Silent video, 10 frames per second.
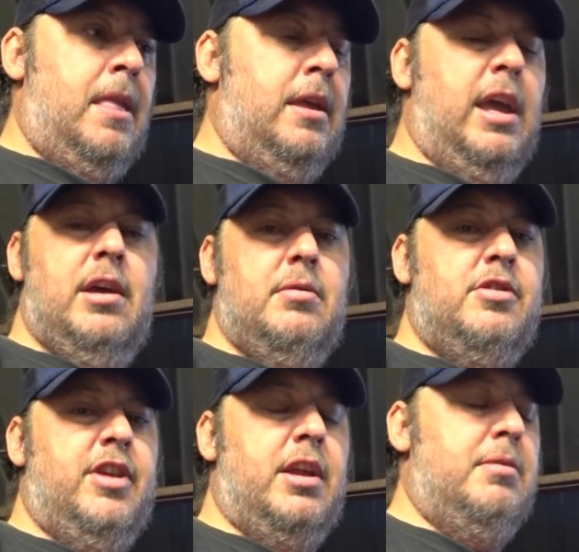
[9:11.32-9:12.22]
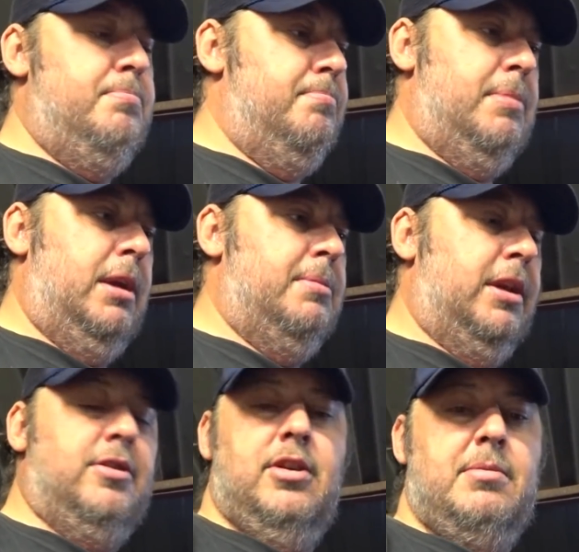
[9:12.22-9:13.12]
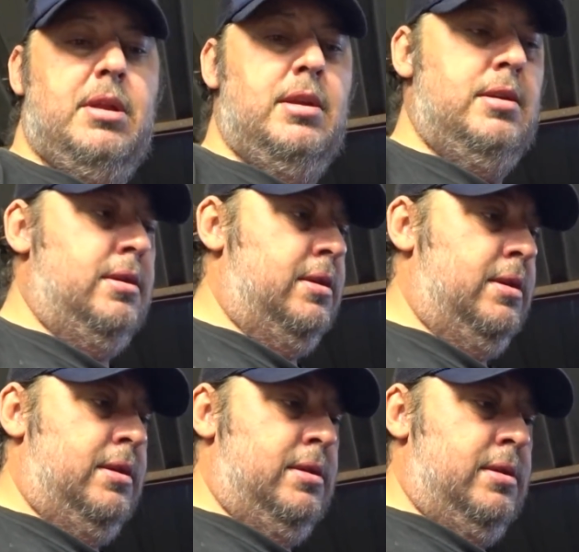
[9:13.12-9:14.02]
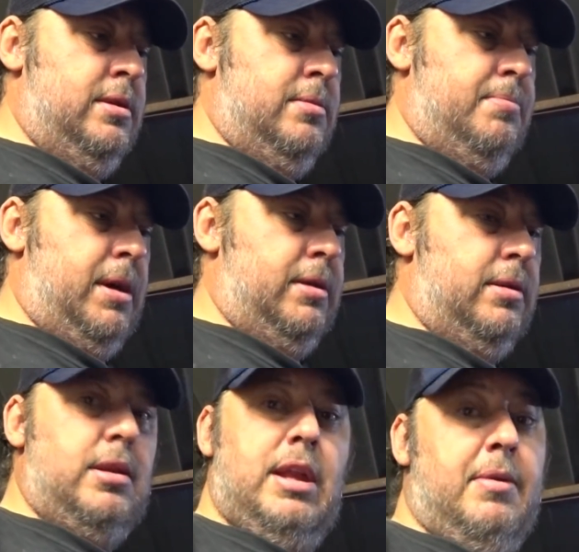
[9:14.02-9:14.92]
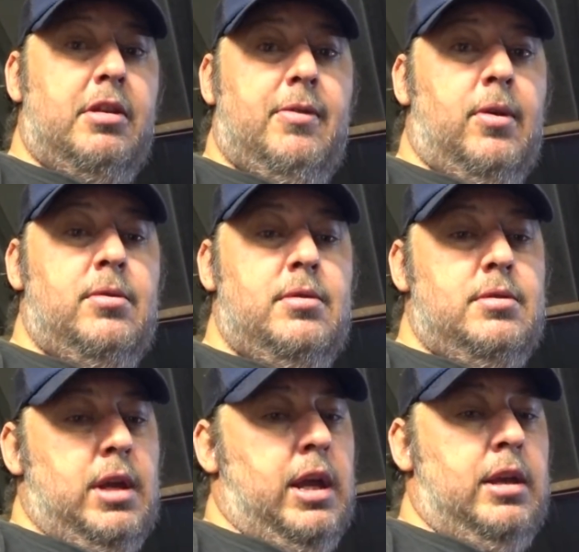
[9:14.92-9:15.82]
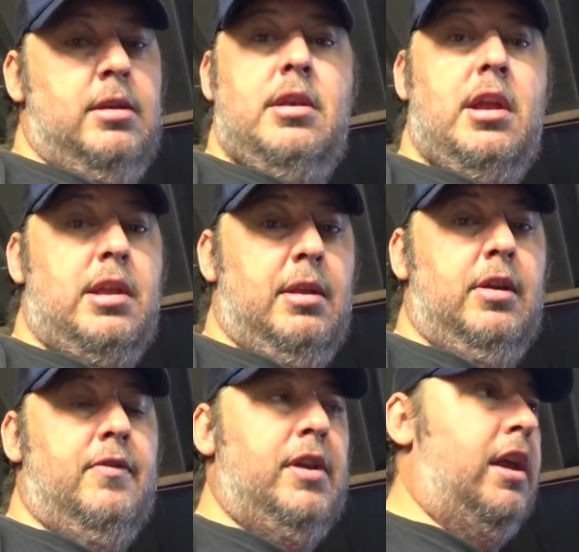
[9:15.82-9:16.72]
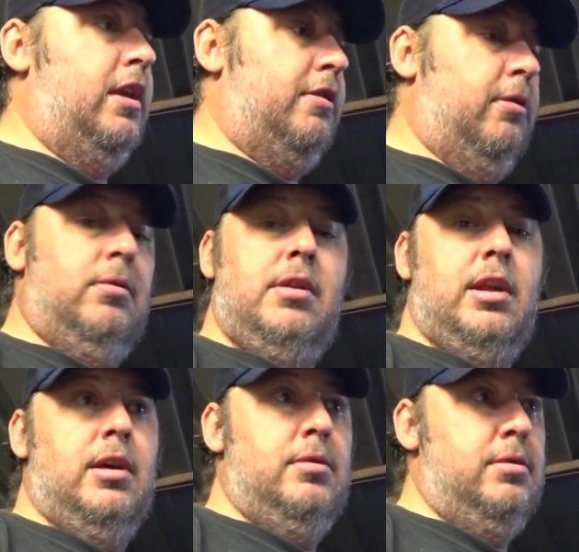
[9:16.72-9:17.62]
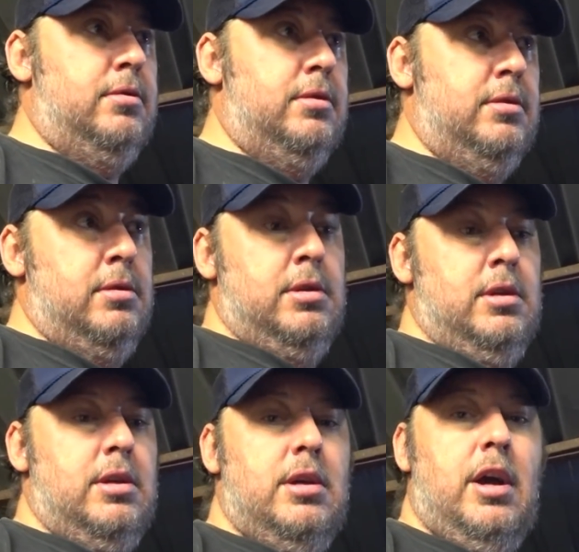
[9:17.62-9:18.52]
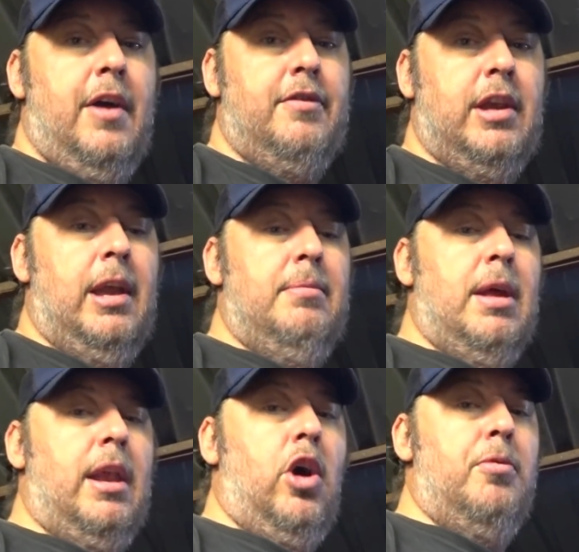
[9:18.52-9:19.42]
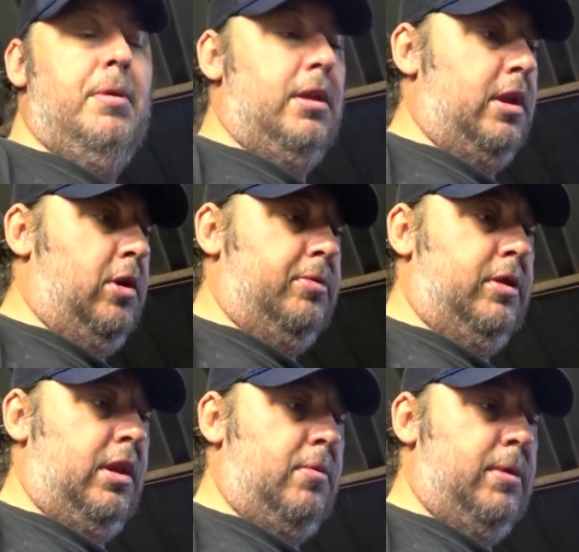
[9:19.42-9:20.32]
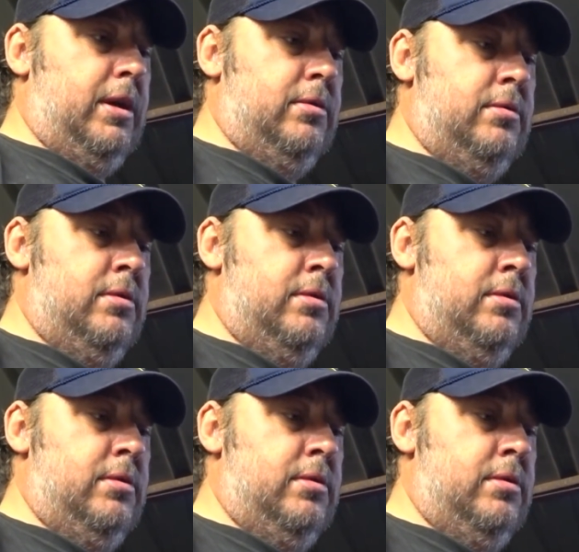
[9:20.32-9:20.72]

yeah, it was checked many times, but something's wrong, and it's something I've done that's wrong, so I have to keep that open as an option as well.